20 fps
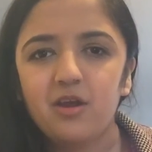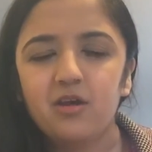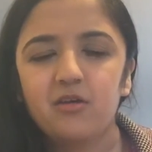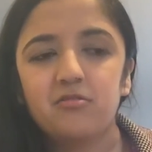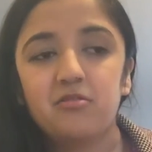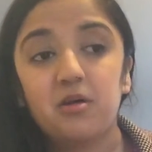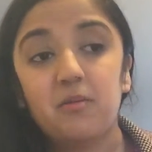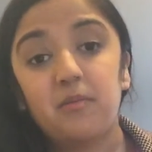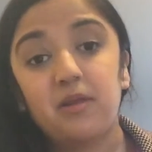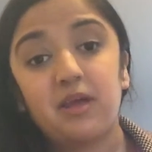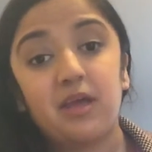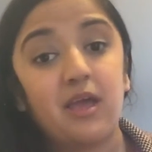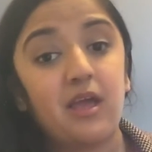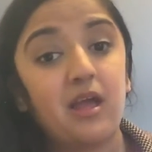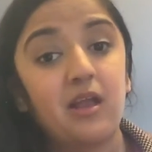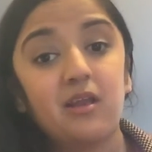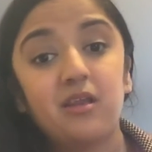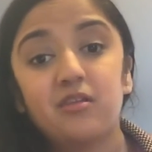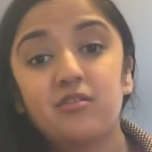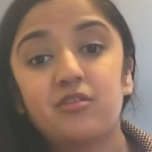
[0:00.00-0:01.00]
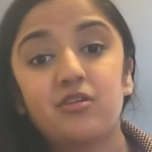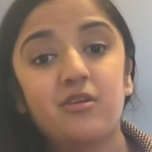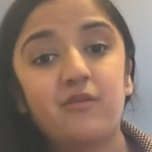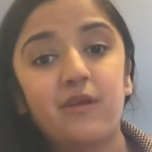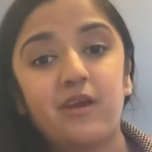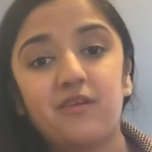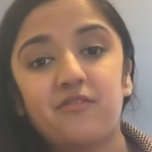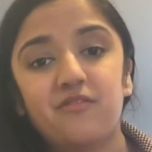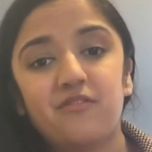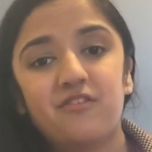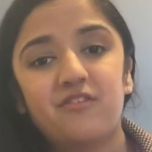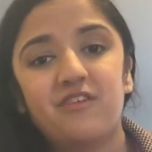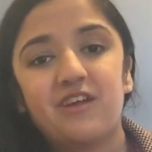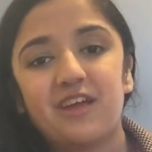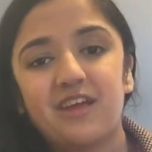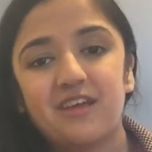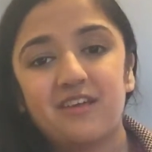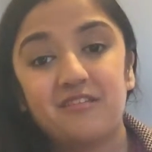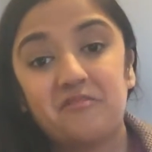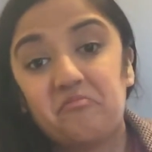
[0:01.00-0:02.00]
So I'm like, hey, at least they're grateful, I
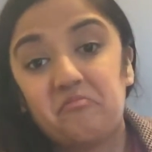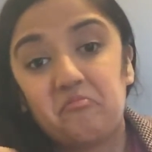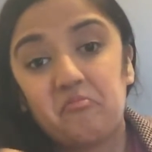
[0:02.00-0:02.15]
guess.